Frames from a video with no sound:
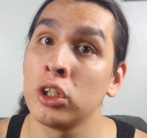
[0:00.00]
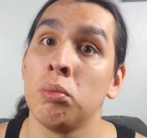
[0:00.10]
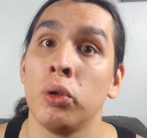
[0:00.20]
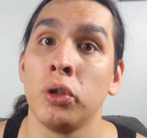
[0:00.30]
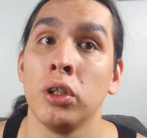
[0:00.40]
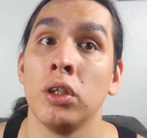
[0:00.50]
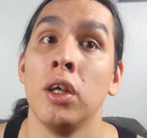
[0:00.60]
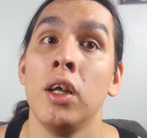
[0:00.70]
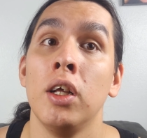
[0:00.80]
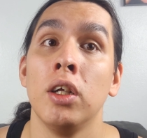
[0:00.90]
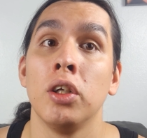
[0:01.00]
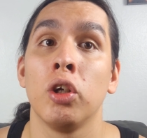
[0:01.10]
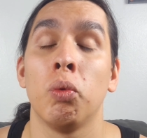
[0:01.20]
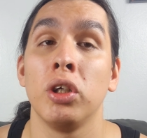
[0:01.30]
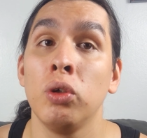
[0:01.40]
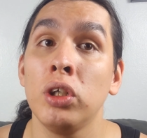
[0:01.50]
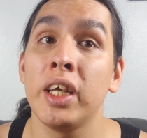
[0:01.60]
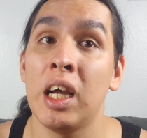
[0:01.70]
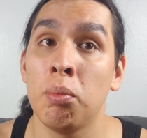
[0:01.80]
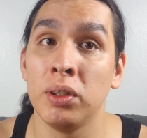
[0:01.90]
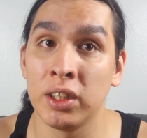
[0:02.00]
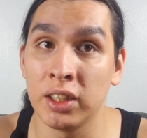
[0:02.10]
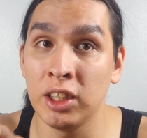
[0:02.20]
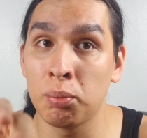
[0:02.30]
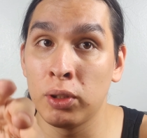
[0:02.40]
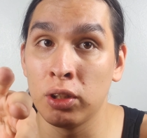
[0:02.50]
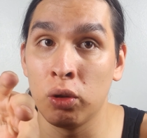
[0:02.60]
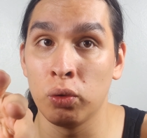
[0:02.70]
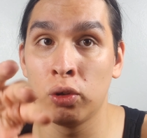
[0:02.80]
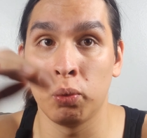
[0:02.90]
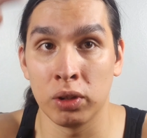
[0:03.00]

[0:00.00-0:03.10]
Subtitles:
commotion. So what usually happens is each person goes to